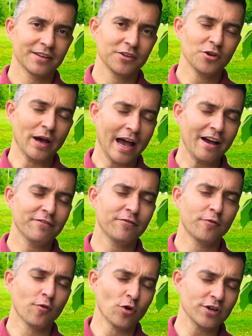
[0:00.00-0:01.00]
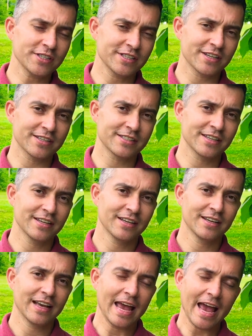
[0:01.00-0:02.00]
you have forces,
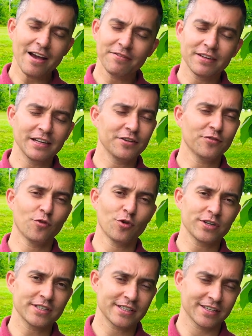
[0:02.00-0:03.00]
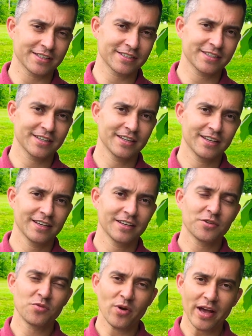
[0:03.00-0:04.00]
heavenly forces
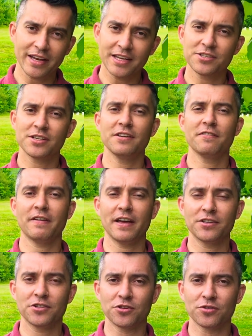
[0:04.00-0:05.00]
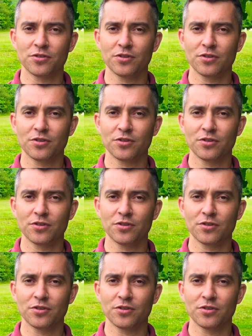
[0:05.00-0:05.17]
ready to defend you.